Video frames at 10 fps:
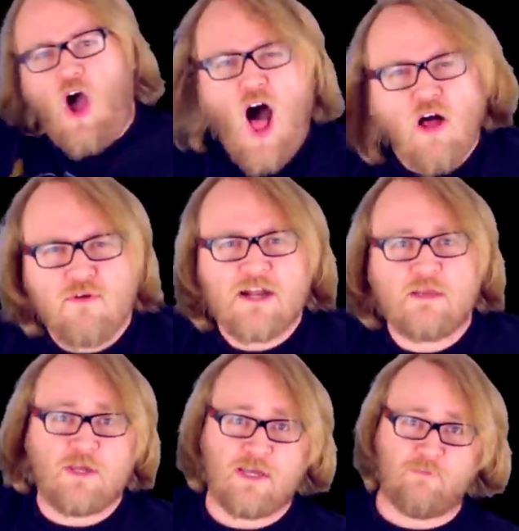
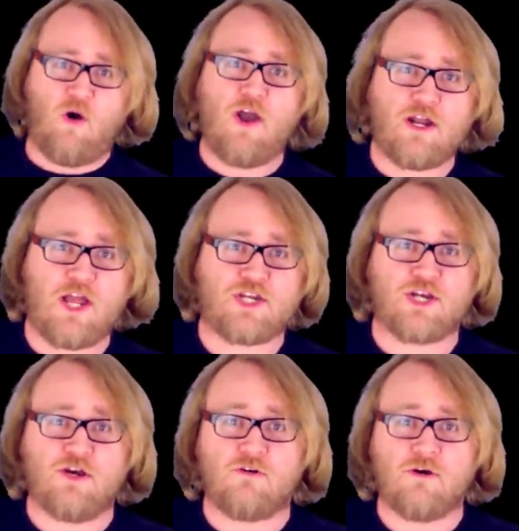already being pointed at
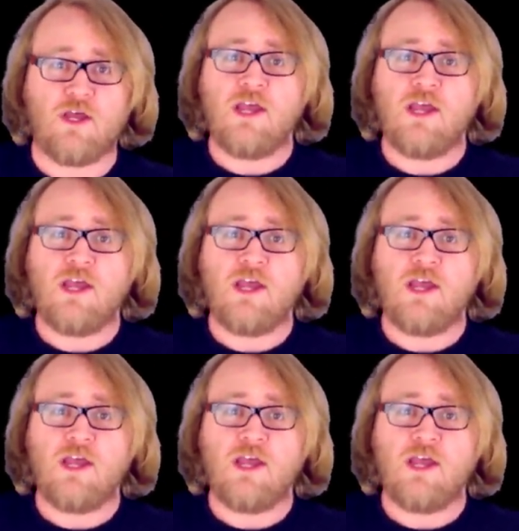you.